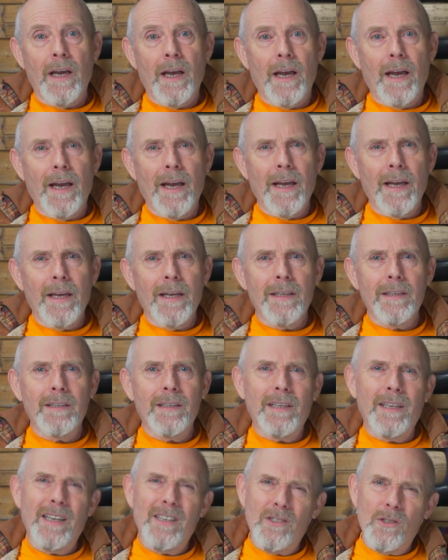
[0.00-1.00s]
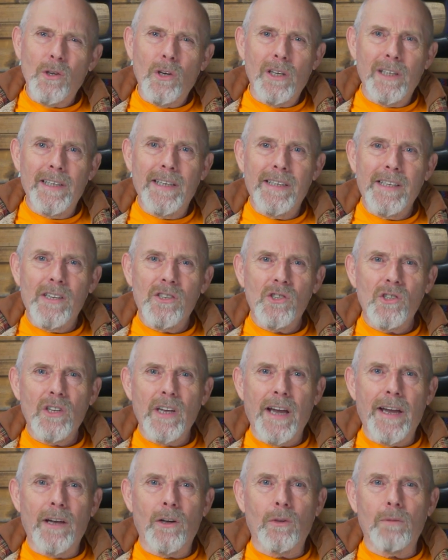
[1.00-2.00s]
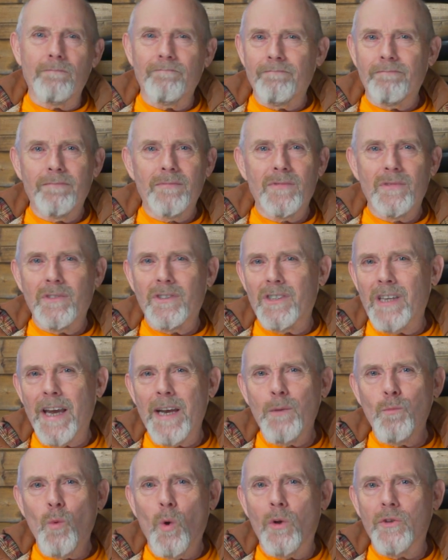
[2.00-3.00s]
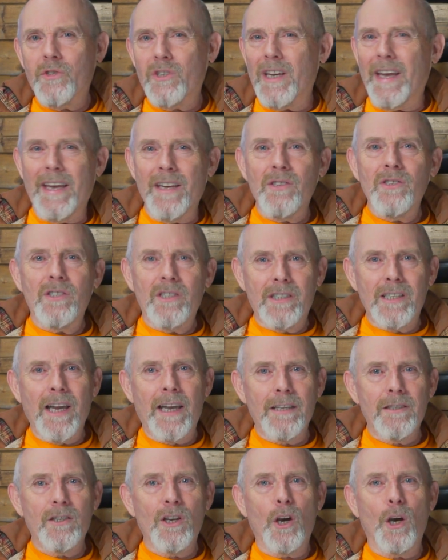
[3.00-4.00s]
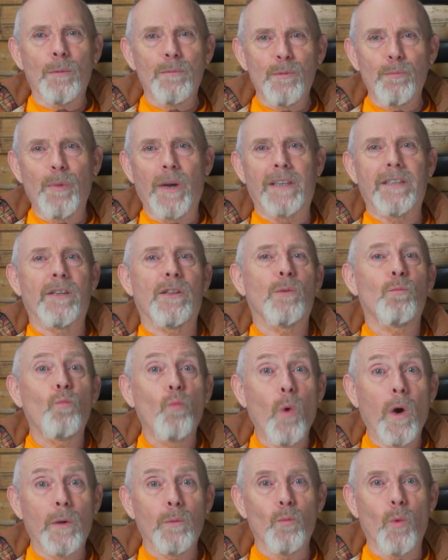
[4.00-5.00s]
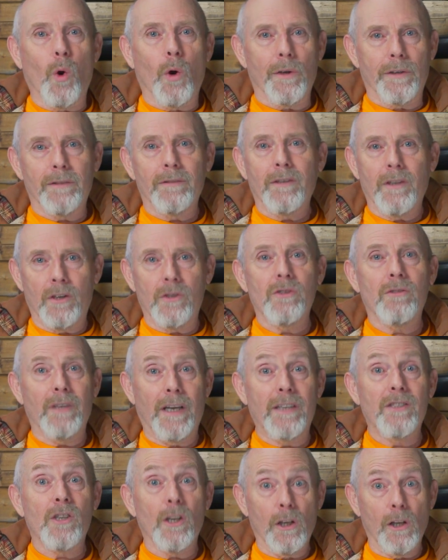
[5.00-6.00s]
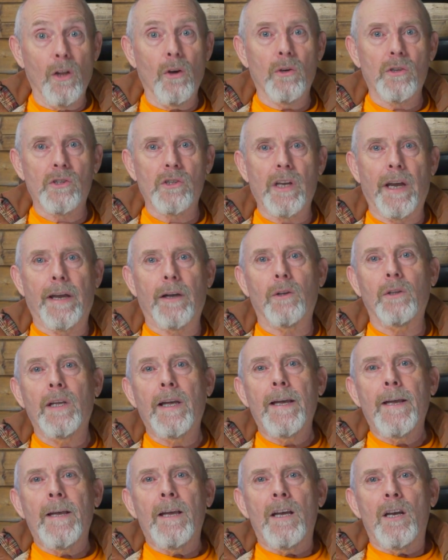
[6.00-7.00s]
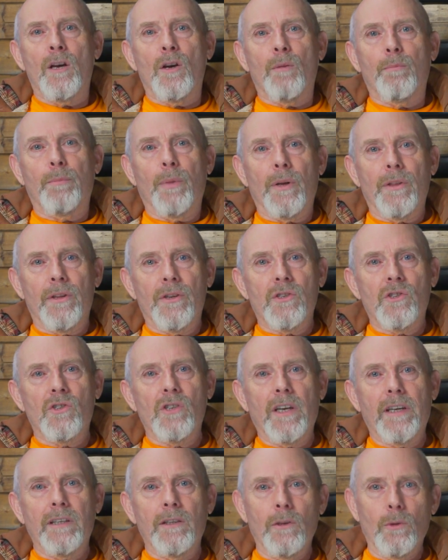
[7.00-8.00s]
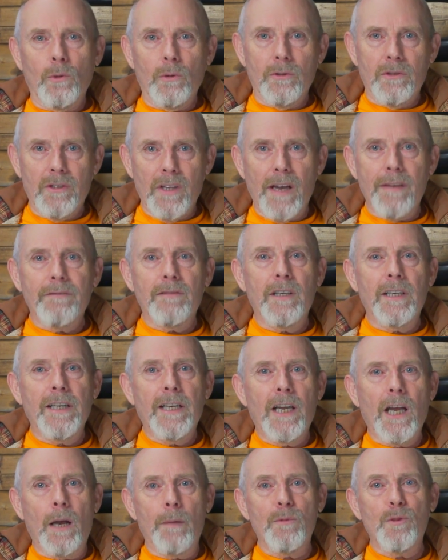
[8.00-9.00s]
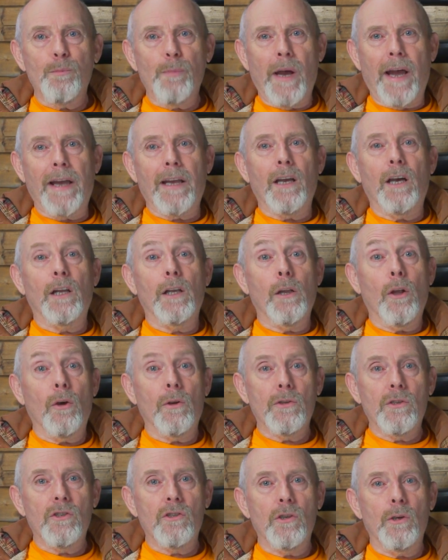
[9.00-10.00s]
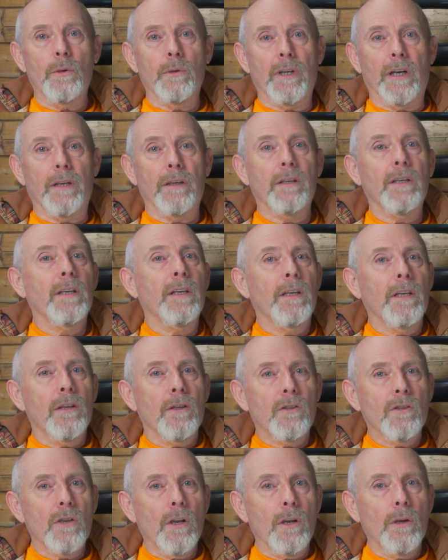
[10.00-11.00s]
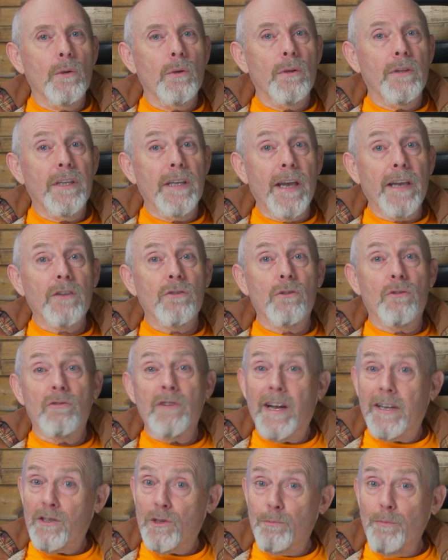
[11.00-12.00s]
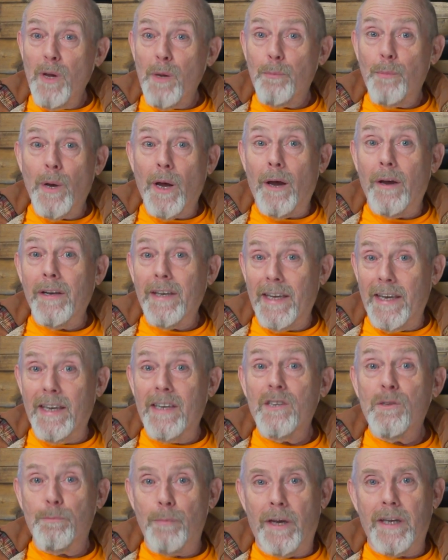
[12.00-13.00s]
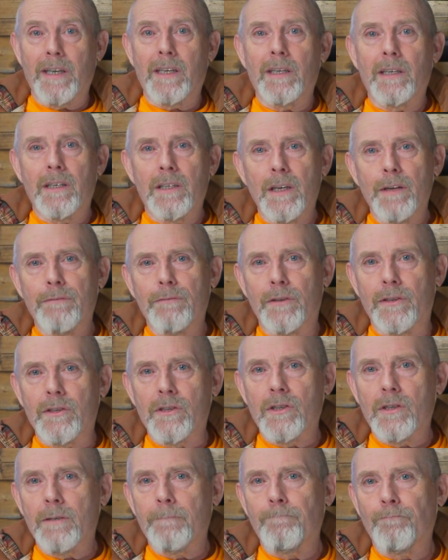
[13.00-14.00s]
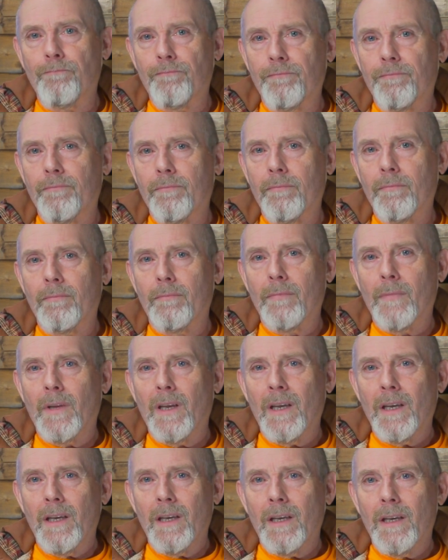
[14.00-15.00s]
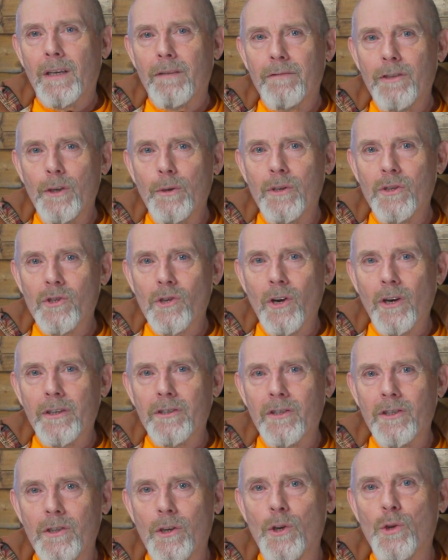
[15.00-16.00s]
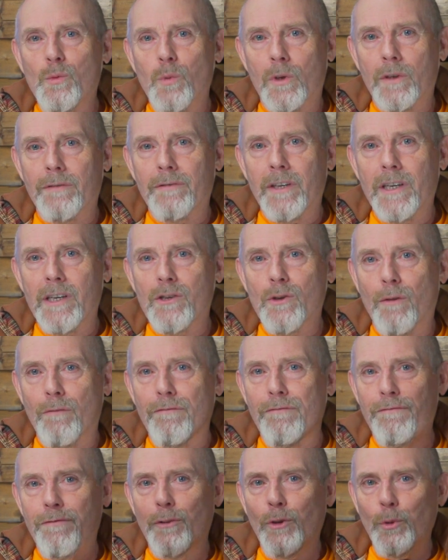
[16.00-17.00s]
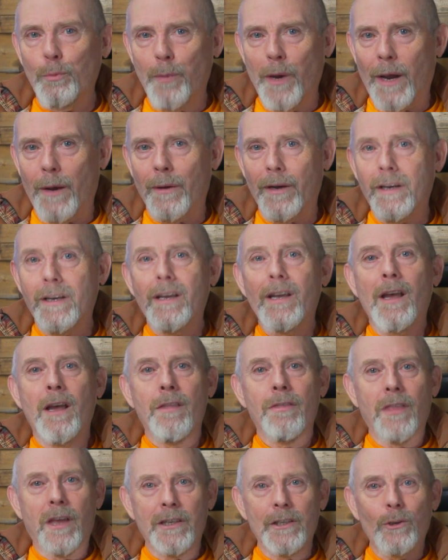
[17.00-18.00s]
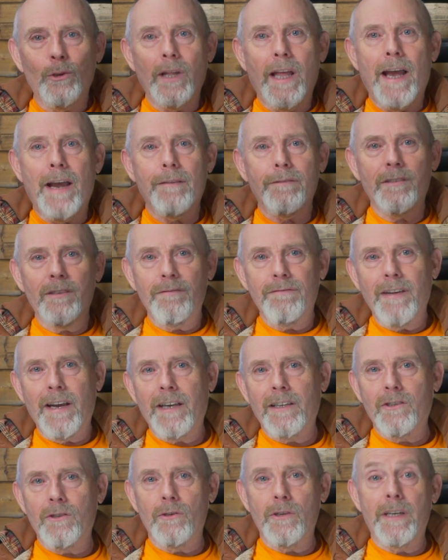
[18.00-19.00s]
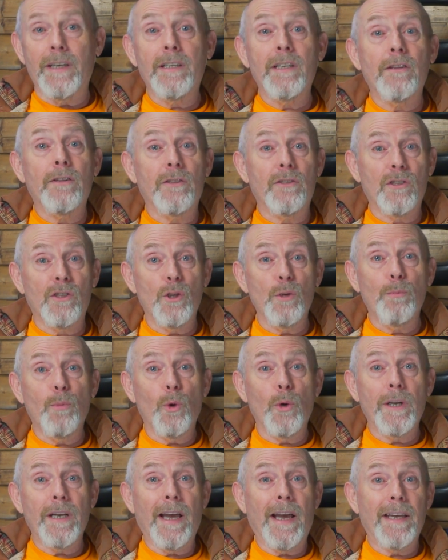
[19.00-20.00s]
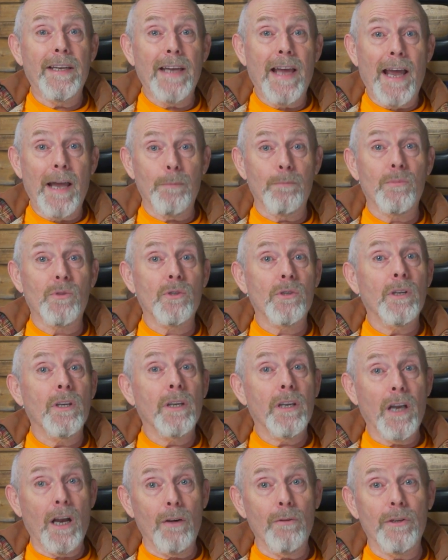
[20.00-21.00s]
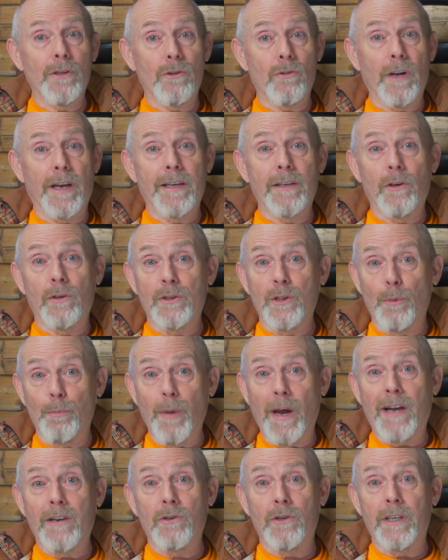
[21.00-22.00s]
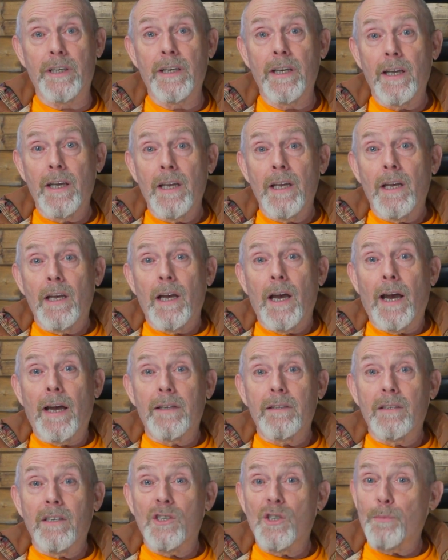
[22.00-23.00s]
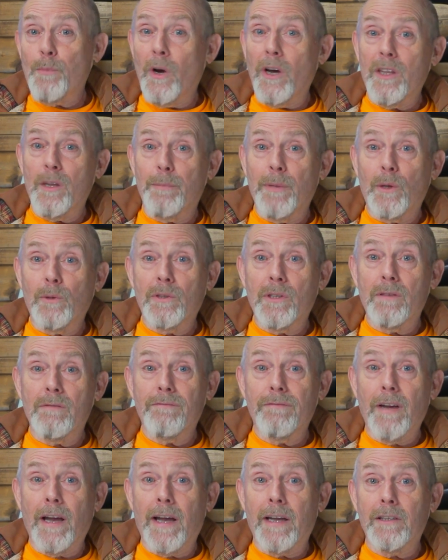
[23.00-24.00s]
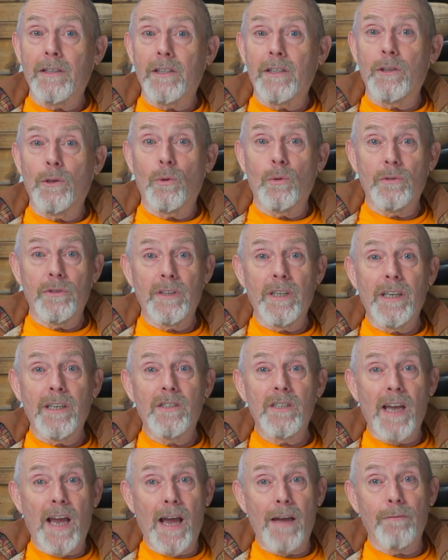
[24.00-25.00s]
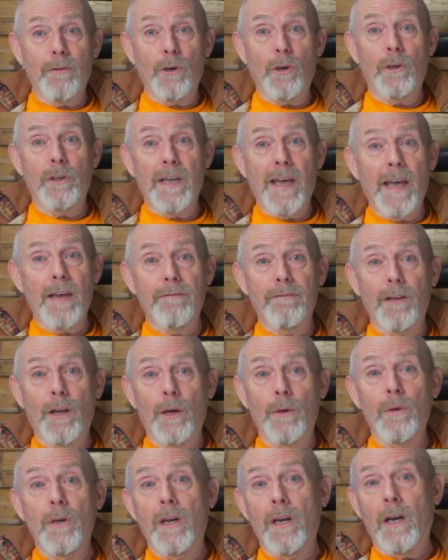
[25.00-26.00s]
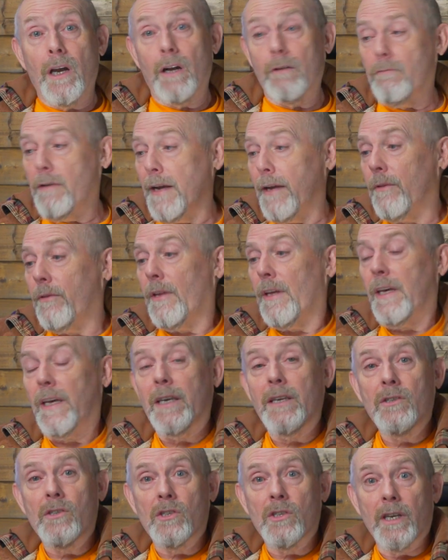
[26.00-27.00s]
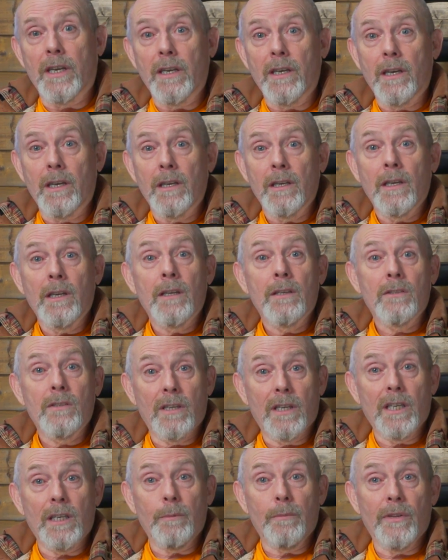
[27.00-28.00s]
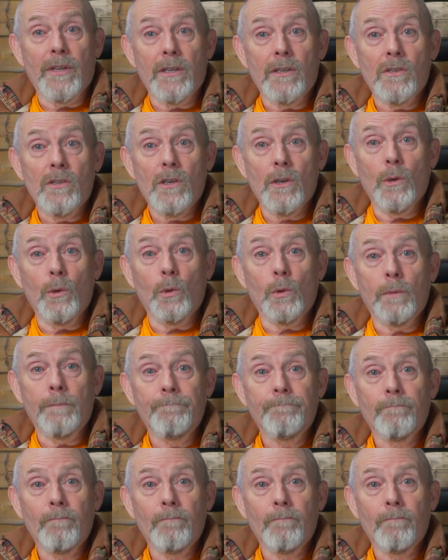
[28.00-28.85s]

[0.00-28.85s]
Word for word: And it's not a linear scale 10 watts isn't 10 times better than 1 watt because it's a log scale, but the signal definitely comes back a lot sooner. So the extra transmit power is making a difference. If you decide use one of these on full power, then you'll have to factor in the 2.8 amps current drain on your battery. And despite the built-in fan, you'll need to have a good airflow around the heatsink to keep things cool.